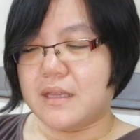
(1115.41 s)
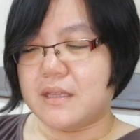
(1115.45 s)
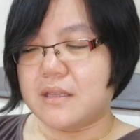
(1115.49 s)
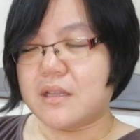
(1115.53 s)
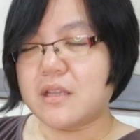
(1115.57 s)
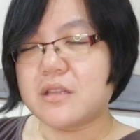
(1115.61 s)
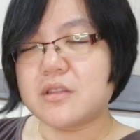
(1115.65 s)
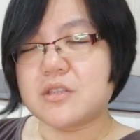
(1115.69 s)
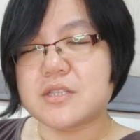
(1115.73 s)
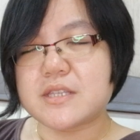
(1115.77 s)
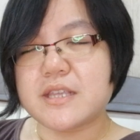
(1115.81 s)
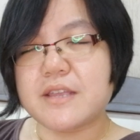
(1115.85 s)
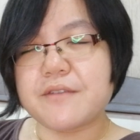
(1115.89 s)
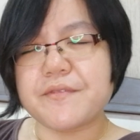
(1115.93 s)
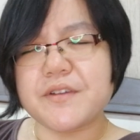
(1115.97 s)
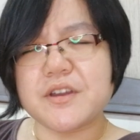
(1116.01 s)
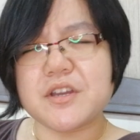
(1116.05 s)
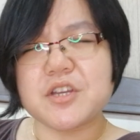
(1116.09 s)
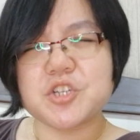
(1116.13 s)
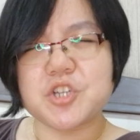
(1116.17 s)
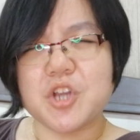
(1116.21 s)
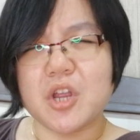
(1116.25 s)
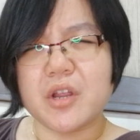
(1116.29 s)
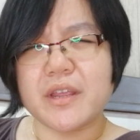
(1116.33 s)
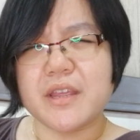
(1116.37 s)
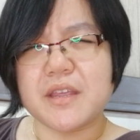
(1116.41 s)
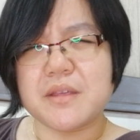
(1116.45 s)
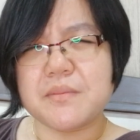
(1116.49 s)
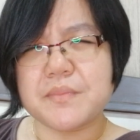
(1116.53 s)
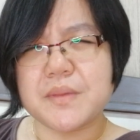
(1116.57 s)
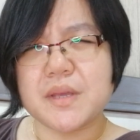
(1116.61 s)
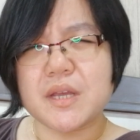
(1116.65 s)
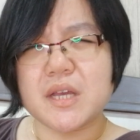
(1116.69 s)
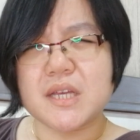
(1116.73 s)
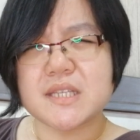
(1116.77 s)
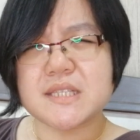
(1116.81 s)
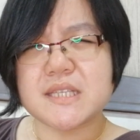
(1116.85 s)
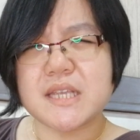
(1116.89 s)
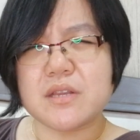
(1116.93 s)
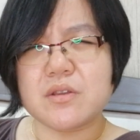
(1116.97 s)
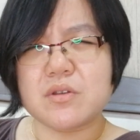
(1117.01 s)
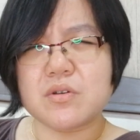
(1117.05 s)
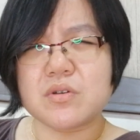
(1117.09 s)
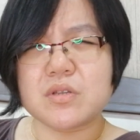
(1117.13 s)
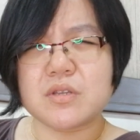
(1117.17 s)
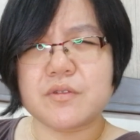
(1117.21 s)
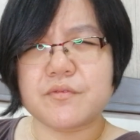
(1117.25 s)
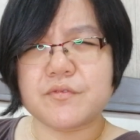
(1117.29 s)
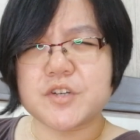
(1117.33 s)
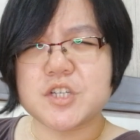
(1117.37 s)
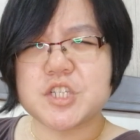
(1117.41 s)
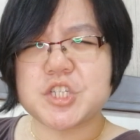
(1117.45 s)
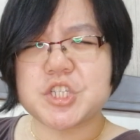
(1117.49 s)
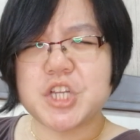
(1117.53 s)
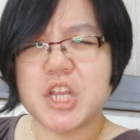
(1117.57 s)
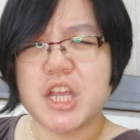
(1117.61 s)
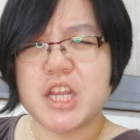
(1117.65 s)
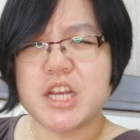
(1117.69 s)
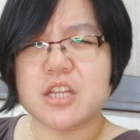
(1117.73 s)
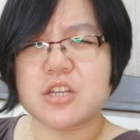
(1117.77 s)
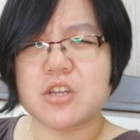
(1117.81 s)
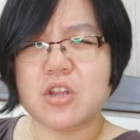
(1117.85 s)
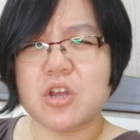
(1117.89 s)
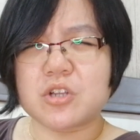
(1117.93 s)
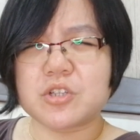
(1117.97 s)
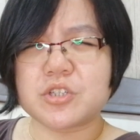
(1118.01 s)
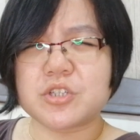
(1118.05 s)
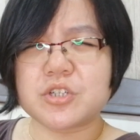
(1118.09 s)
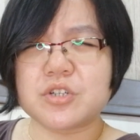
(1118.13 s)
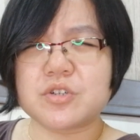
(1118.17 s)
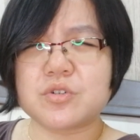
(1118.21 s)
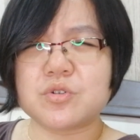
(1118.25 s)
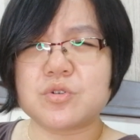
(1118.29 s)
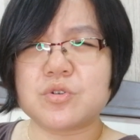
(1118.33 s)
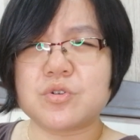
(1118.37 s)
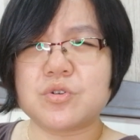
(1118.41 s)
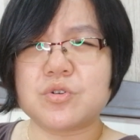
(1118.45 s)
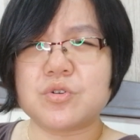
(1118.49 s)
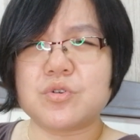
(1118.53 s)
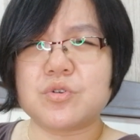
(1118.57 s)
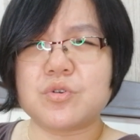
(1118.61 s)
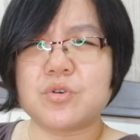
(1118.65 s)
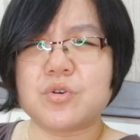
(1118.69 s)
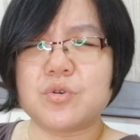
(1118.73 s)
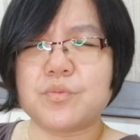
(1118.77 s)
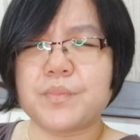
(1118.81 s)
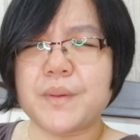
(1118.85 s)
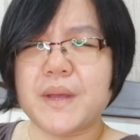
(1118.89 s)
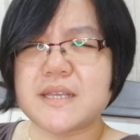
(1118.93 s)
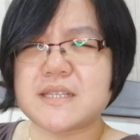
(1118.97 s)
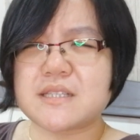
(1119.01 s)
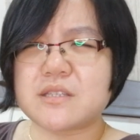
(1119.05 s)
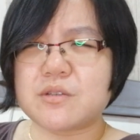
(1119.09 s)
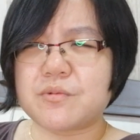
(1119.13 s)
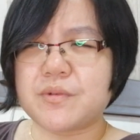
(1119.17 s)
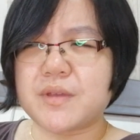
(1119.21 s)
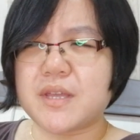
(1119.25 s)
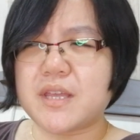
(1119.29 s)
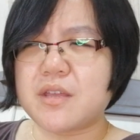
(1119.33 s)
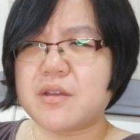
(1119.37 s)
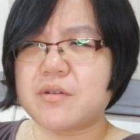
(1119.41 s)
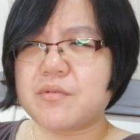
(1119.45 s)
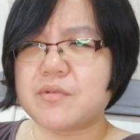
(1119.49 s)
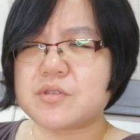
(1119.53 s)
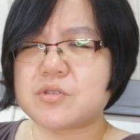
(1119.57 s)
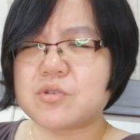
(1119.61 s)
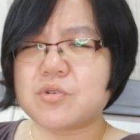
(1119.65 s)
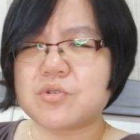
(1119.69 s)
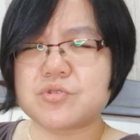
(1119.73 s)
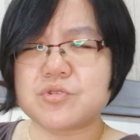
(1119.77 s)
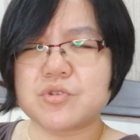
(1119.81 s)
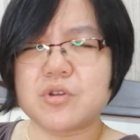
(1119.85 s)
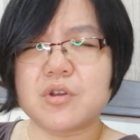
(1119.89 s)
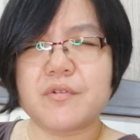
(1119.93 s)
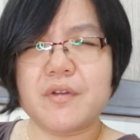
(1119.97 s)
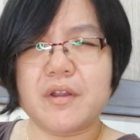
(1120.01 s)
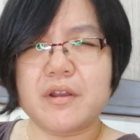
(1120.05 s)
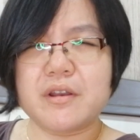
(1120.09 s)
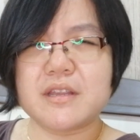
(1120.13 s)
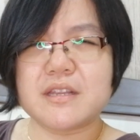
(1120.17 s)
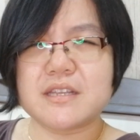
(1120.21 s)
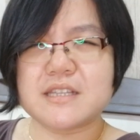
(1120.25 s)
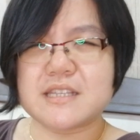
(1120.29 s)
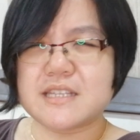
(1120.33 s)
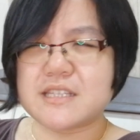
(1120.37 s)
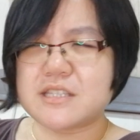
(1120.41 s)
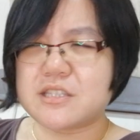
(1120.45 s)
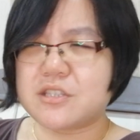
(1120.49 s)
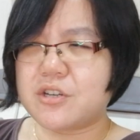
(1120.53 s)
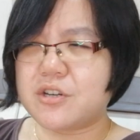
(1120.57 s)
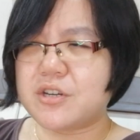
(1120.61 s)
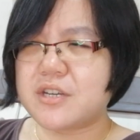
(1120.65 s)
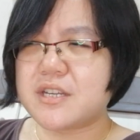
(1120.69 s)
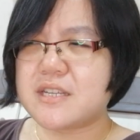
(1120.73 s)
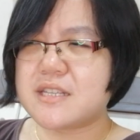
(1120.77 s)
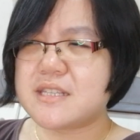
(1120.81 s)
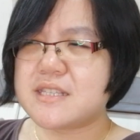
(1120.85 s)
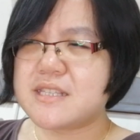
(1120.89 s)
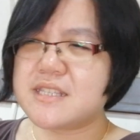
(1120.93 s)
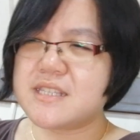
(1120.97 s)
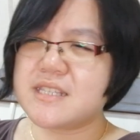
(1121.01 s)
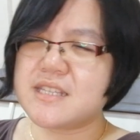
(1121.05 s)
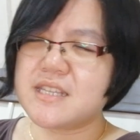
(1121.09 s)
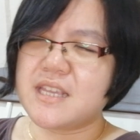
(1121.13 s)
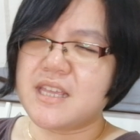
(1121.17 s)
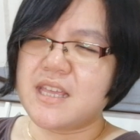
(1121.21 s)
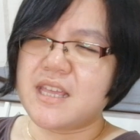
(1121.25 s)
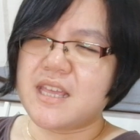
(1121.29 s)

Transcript: not to say very shocking, because I know the first China doctor who passed away was also around in his 30s.